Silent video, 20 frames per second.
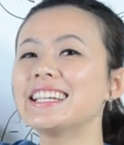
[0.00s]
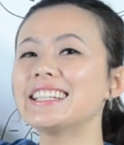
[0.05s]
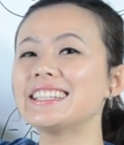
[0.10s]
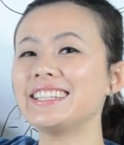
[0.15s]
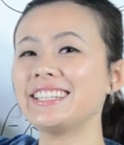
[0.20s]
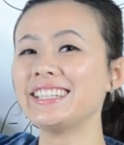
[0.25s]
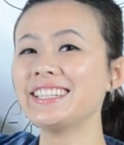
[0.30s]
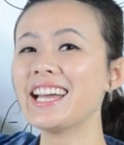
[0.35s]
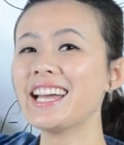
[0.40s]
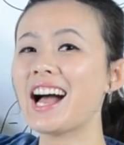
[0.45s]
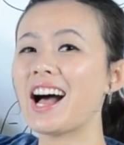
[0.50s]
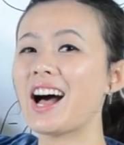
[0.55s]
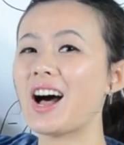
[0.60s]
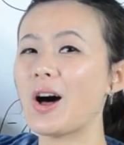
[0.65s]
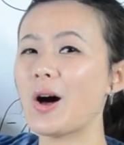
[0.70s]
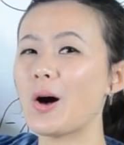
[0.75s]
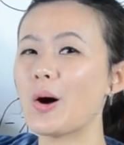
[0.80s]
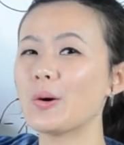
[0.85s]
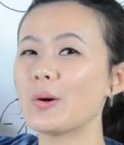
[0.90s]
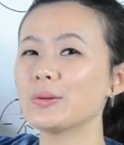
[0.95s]

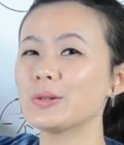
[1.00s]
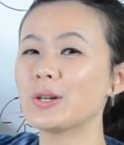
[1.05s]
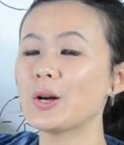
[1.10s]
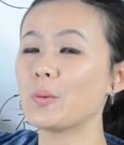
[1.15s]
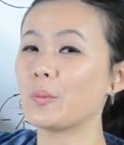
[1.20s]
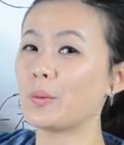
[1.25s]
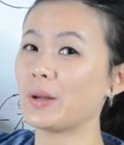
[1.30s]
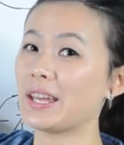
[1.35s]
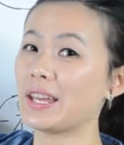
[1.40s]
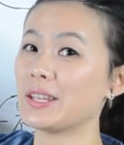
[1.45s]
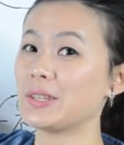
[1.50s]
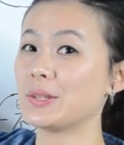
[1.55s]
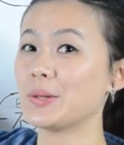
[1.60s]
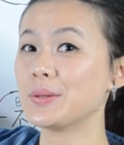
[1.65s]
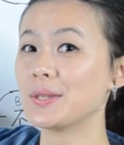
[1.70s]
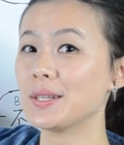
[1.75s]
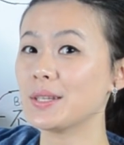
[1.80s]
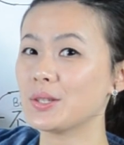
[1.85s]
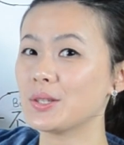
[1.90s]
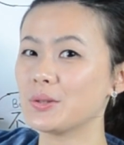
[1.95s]
we can
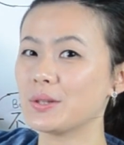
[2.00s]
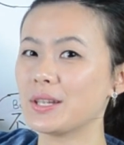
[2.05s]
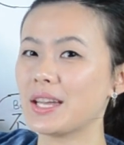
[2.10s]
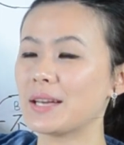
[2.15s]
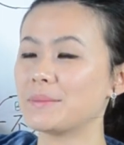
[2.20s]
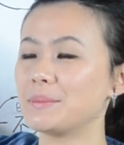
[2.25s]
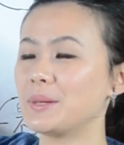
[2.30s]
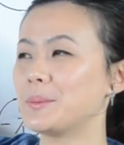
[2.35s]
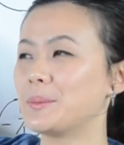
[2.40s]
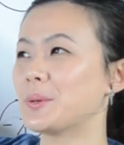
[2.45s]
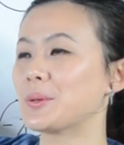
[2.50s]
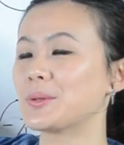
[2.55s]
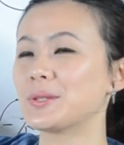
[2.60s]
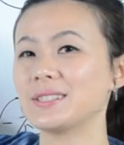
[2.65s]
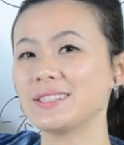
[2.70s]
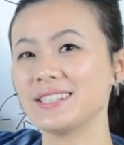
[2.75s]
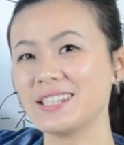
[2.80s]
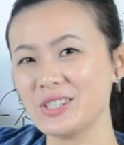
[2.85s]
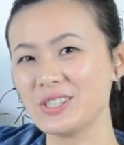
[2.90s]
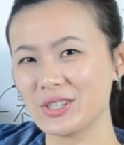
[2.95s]
use it to get people's
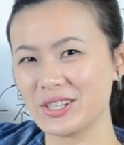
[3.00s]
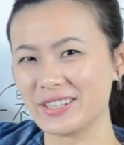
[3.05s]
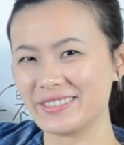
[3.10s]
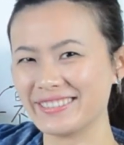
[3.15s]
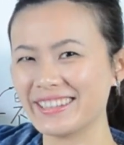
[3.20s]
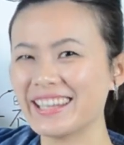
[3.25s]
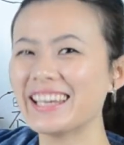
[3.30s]
attention.